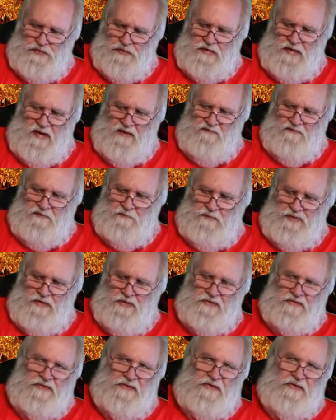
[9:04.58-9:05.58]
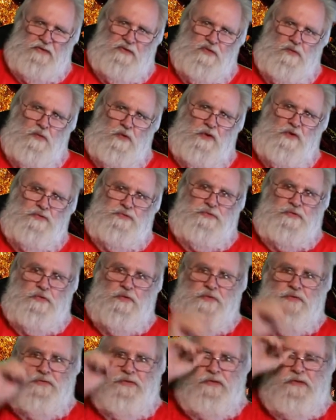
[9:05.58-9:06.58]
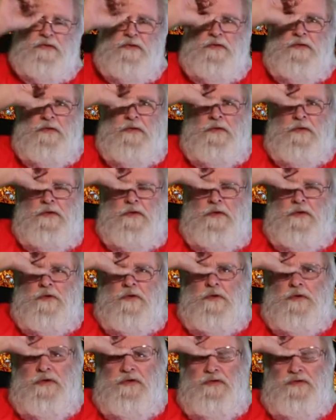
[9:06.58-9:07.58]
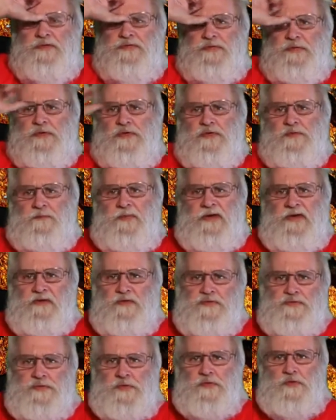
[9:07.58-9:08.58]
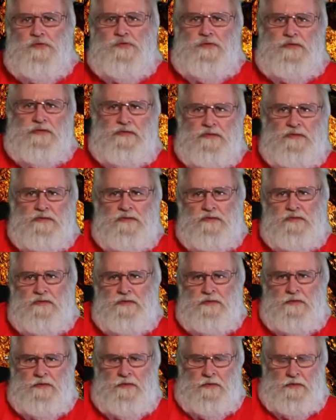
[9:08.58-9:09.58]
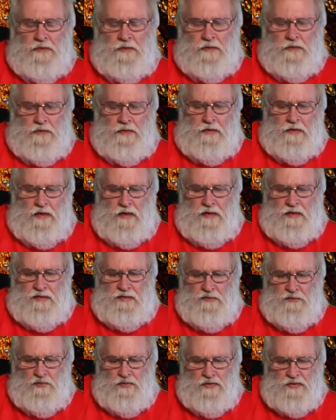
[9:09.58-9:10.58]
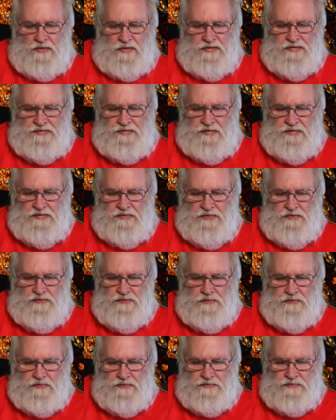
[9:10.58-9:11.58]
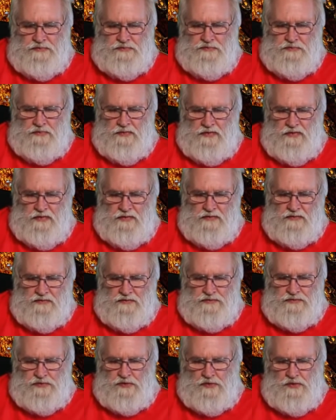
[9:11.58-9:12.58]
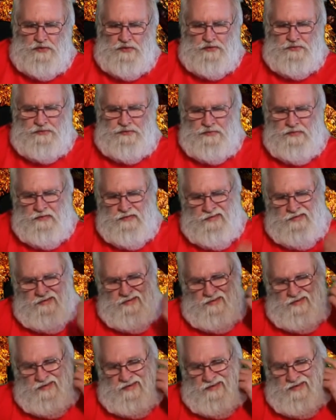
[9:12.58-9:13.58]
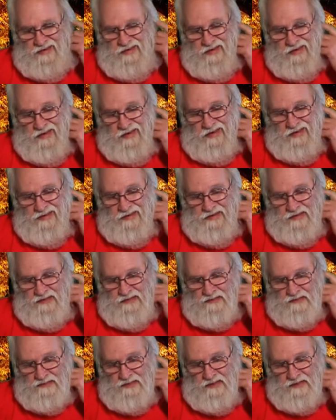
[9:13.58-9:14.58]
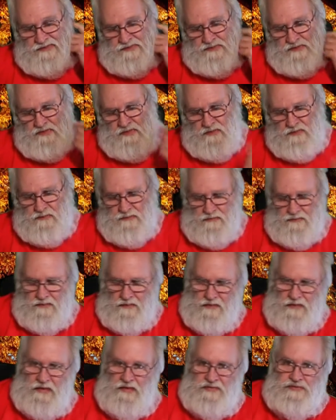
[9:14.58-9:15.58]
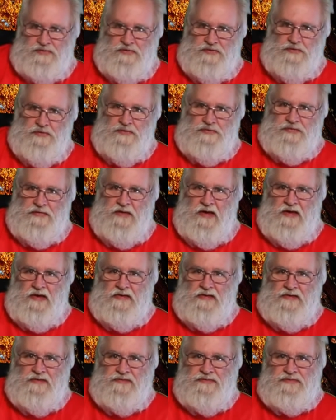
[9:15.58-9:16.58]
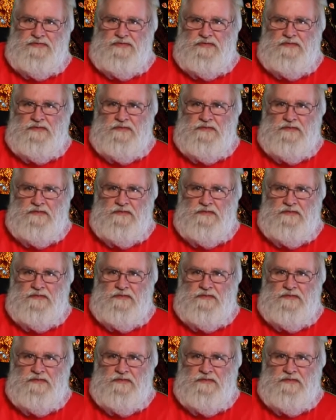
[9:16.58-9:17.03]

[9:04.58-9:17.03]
you can have it plugged into the wall charging or into the solar panel charging, and it will continue to charge, and it'll let you use the outlets.